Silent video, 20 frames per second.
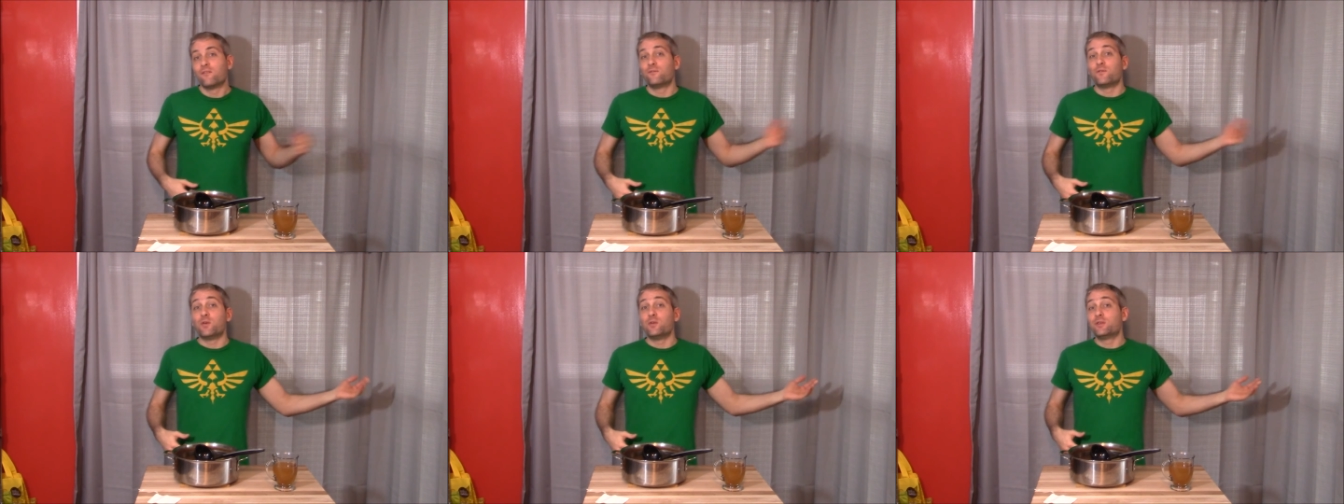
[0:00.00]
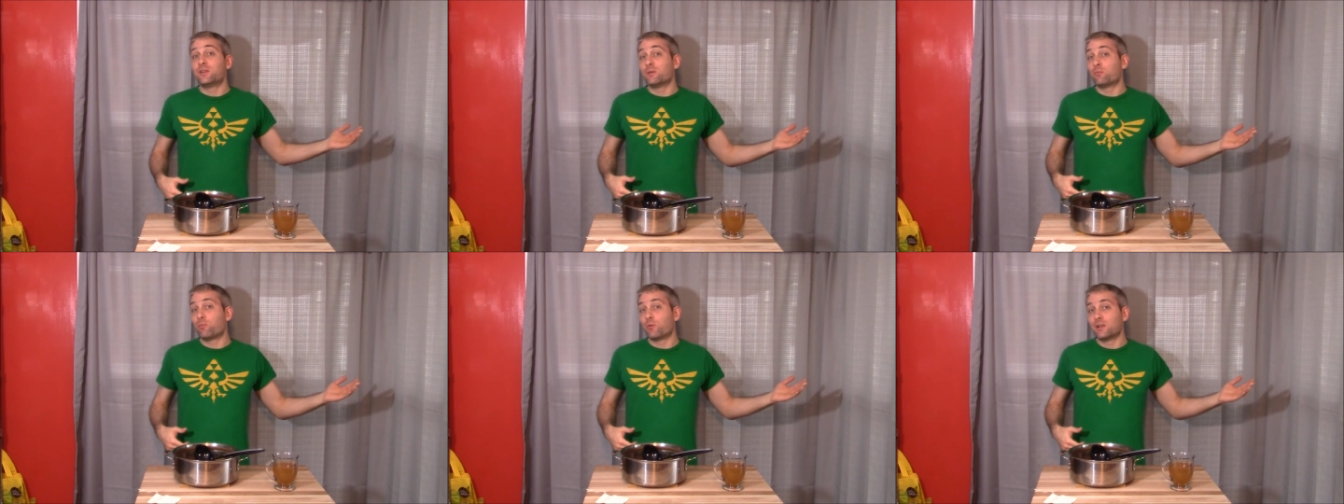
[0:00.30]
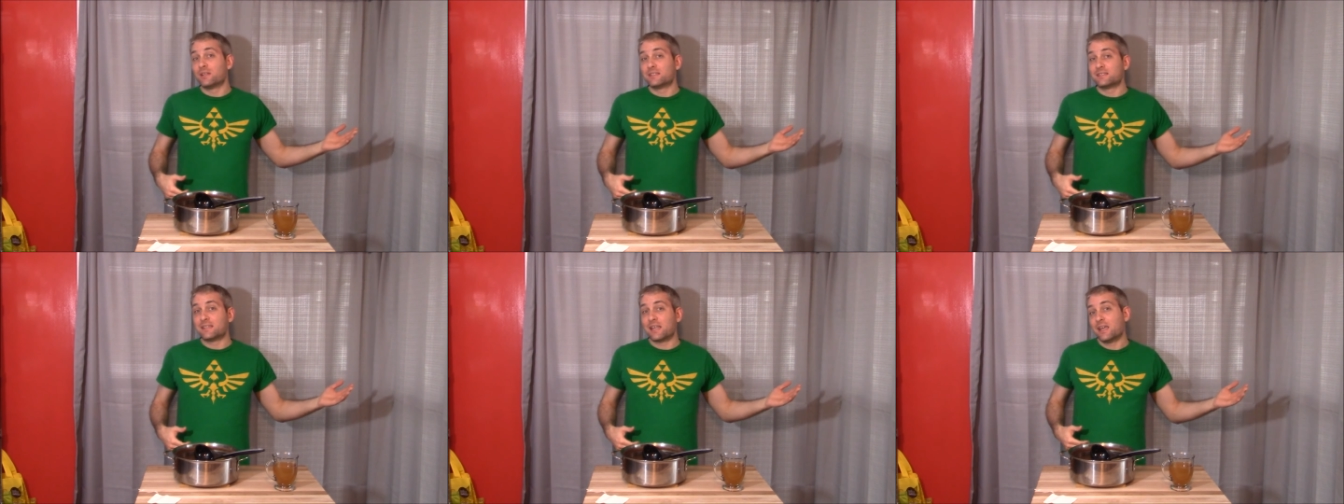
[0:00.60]
Food Tip
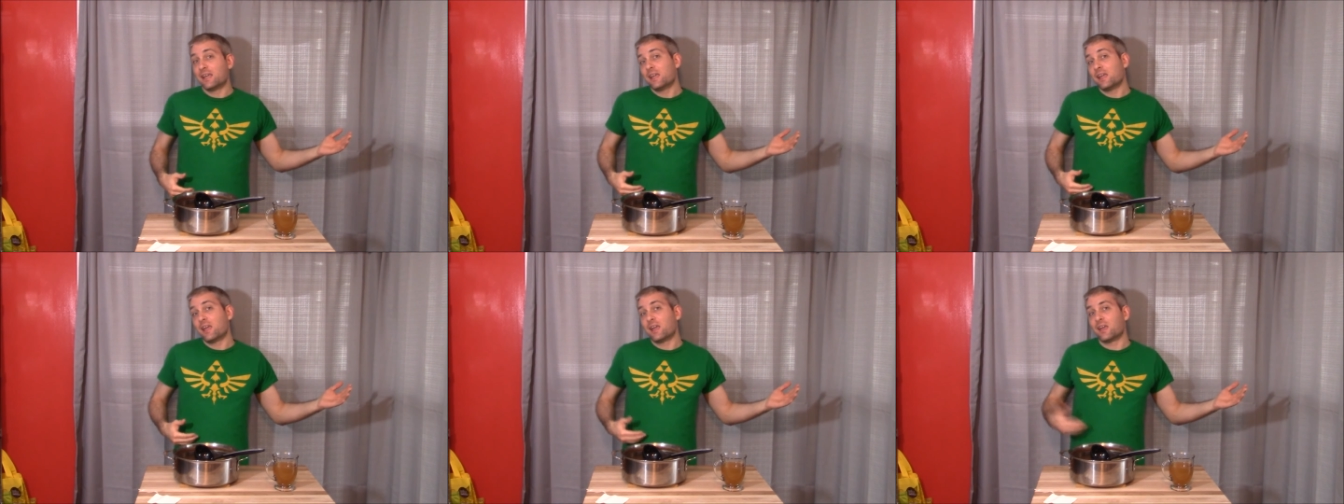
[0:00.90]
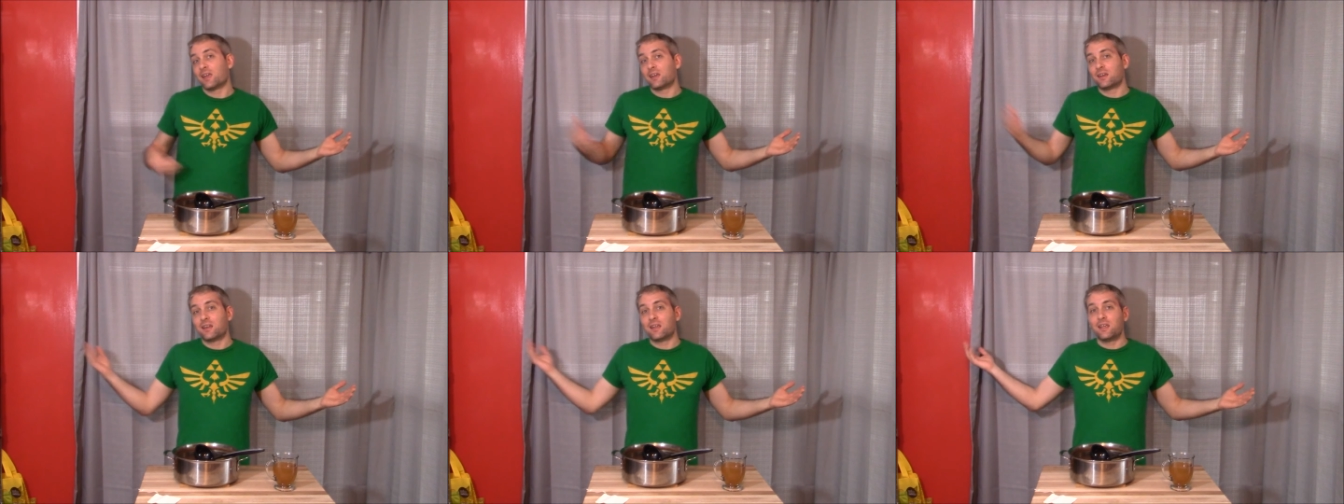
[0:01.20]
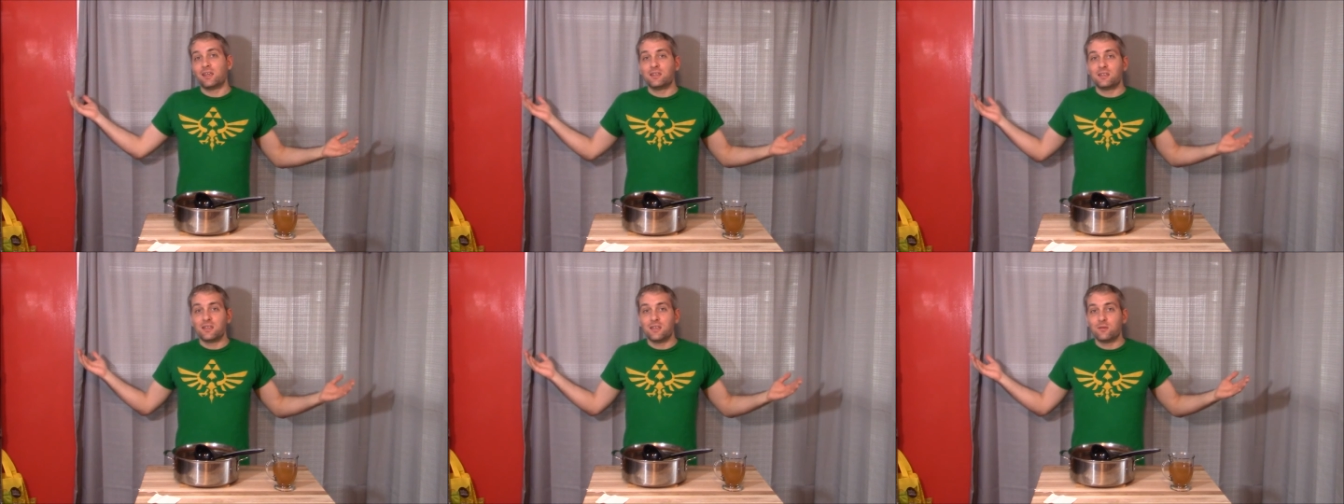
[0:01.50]
Wednesday and
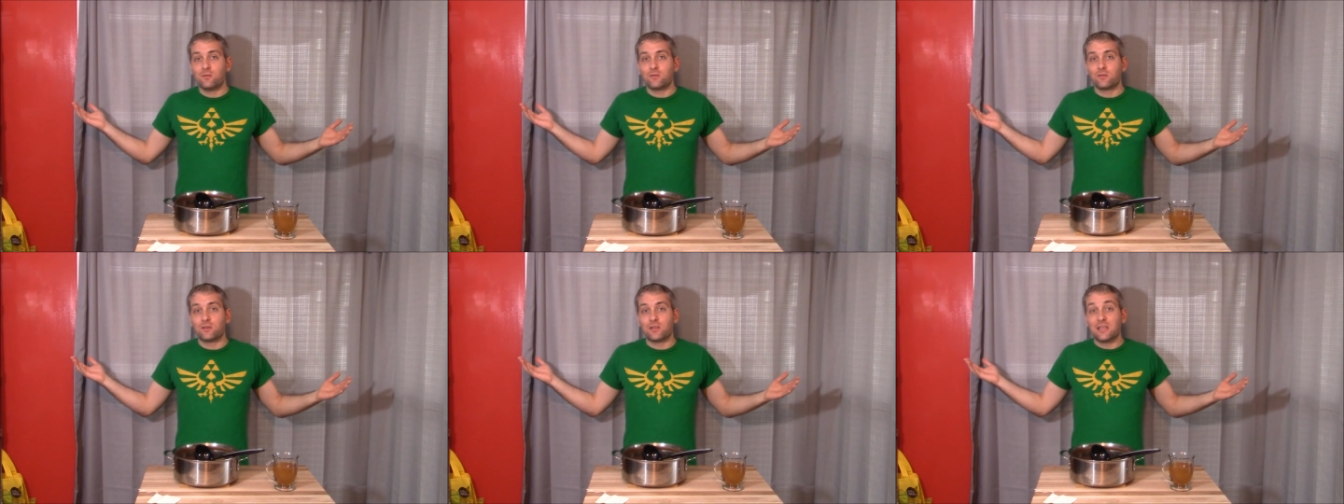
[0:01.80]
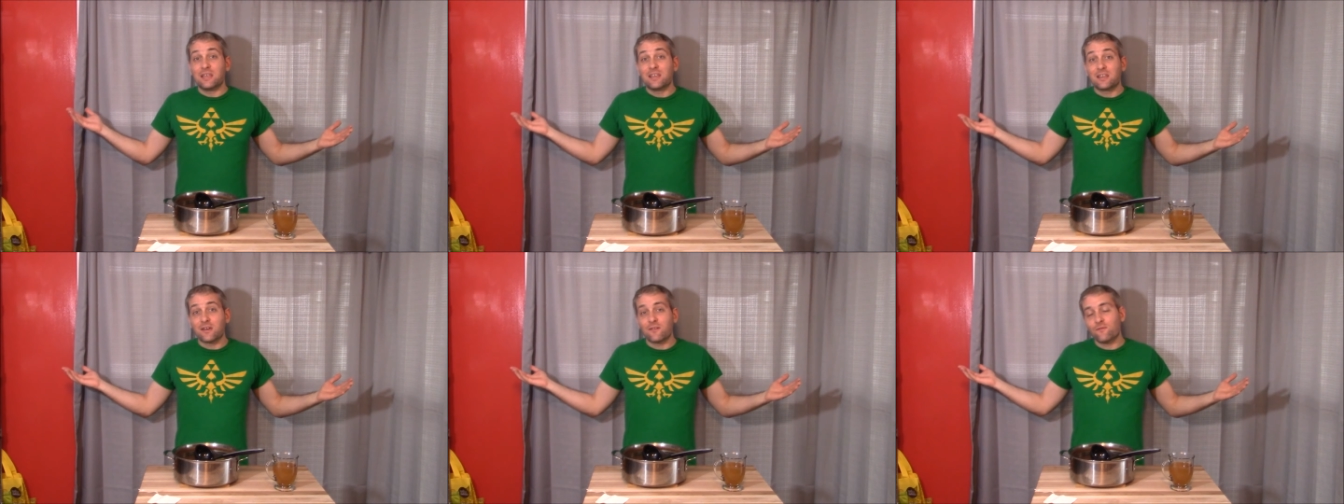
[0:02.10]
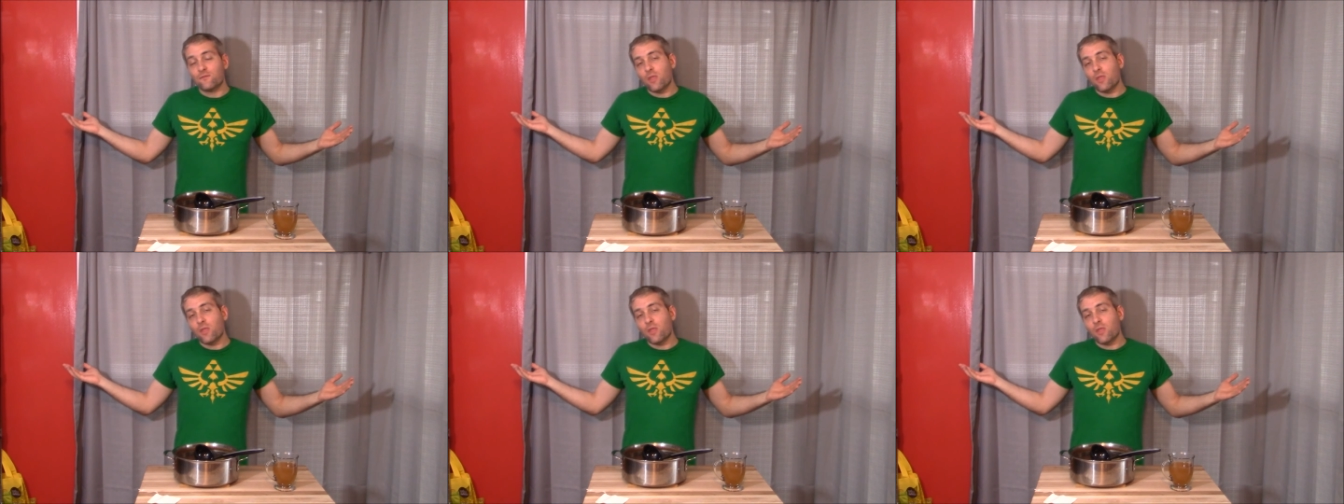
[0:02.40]
a Geek, geek,